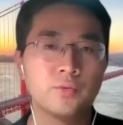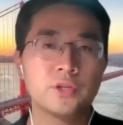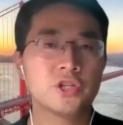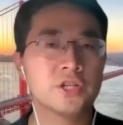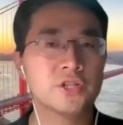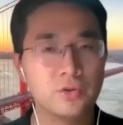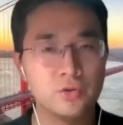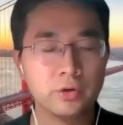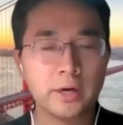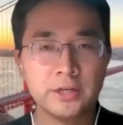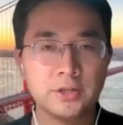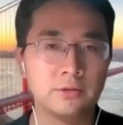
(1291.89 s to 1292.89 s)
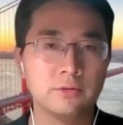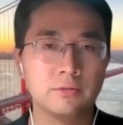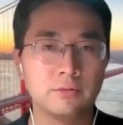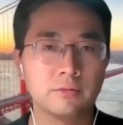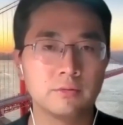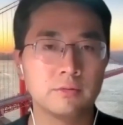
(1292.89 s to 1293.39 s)
We just try
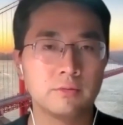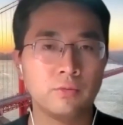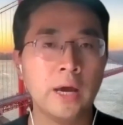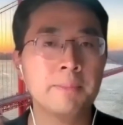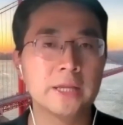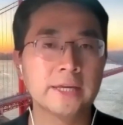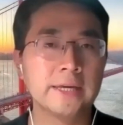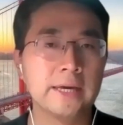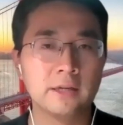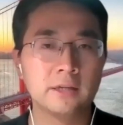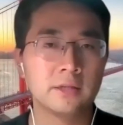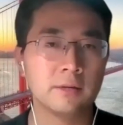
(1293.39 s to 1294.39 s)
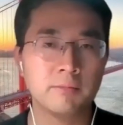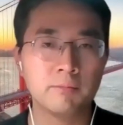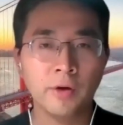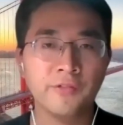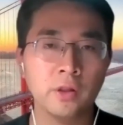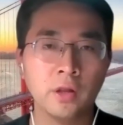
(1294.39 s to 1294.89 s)
to replicate the
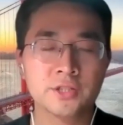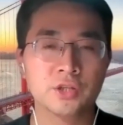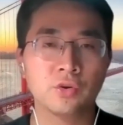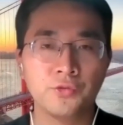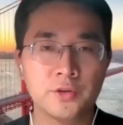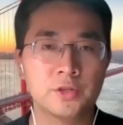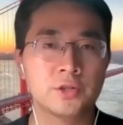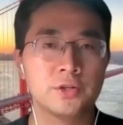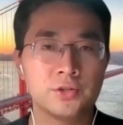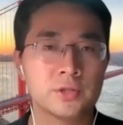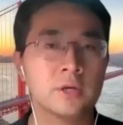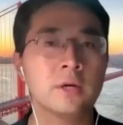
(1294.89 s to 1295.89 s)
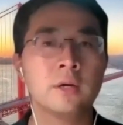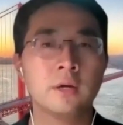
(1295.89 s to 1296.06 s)
morphological features